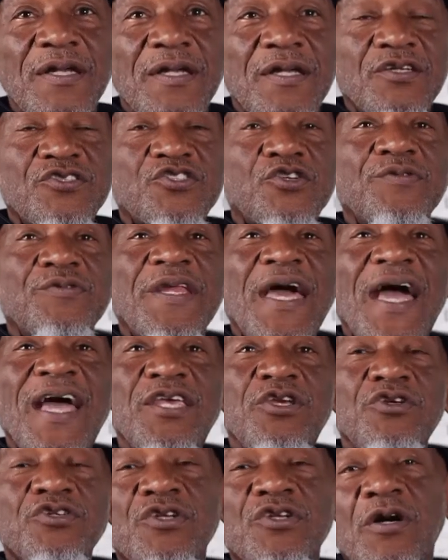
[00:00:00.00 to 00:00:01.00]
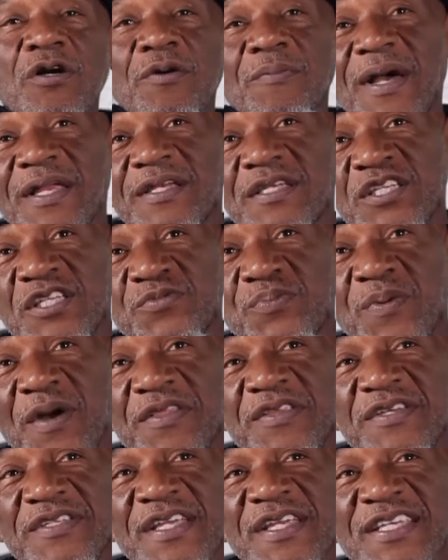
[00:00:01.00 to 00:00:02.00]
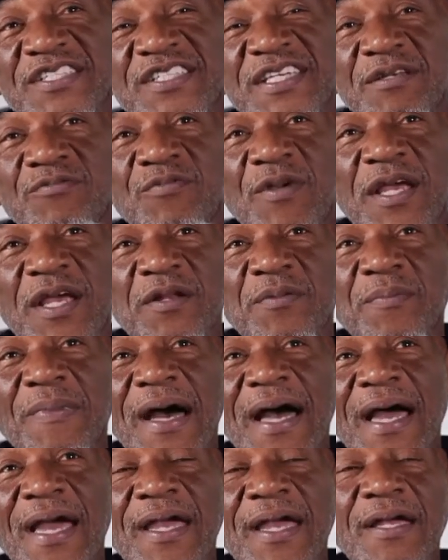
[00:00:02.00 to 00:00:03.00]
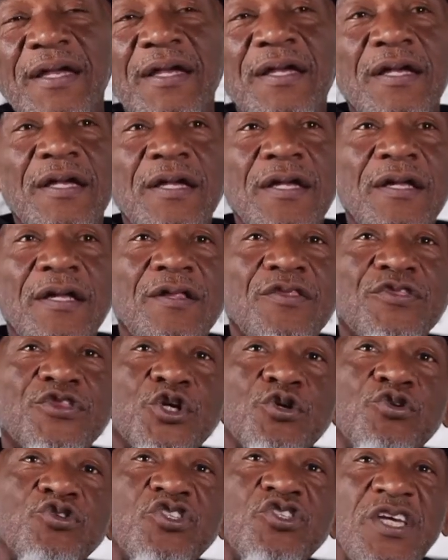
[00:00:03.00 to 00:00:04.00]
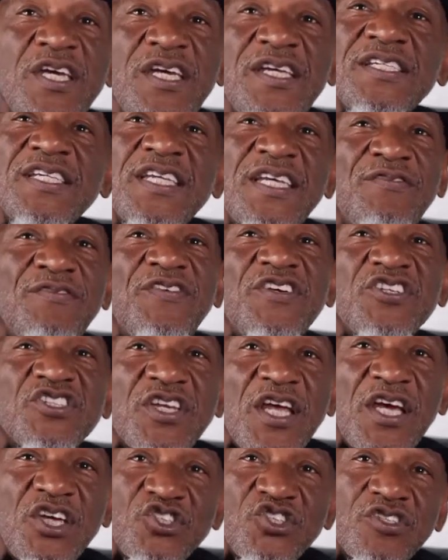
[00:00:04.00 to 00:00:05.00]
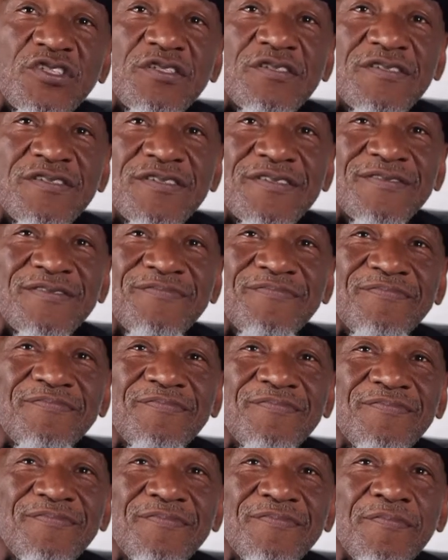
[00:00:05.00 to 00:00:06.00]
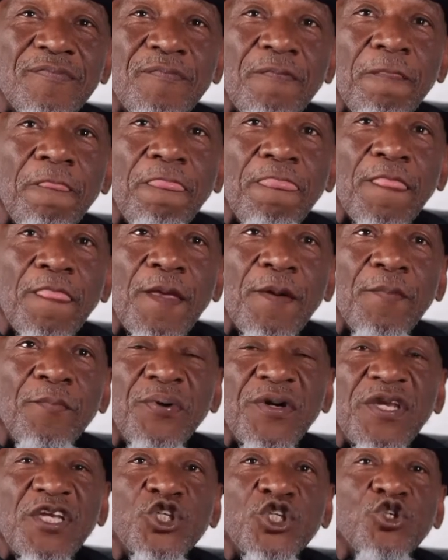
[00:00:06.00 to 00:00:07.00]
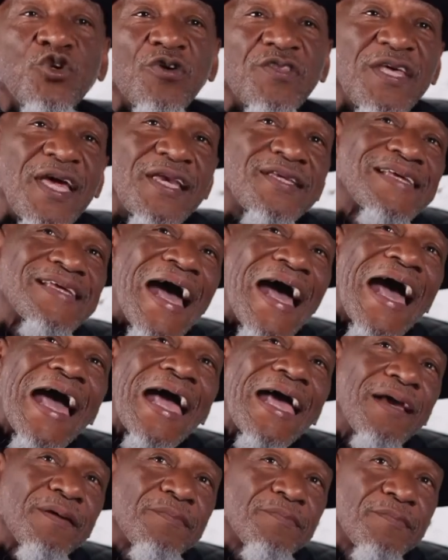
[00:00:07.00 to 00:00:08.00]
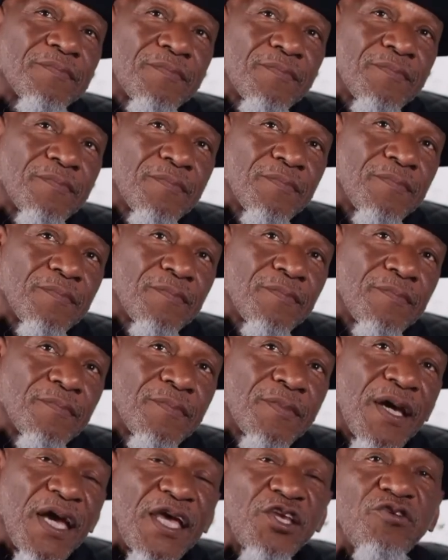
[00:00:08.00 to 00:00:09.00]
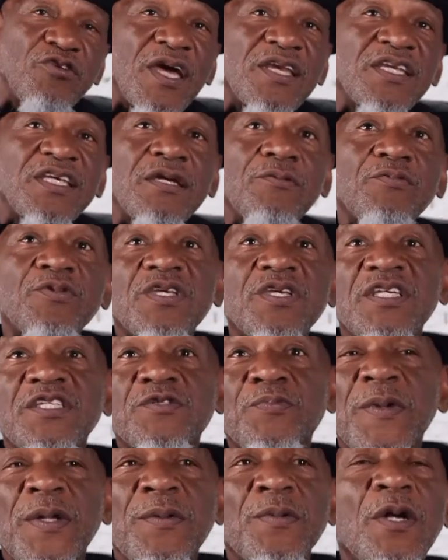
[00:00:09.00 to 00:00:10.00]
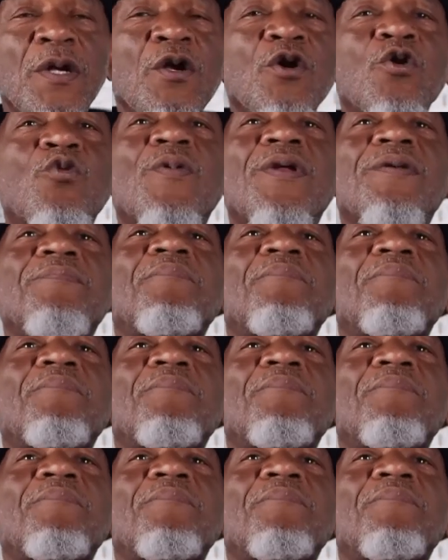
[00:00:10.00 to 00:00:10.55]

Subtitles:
So now you're talking about this brother that's getting ready to buy 13 TV stations. But it took that time. And you had to get with these people. When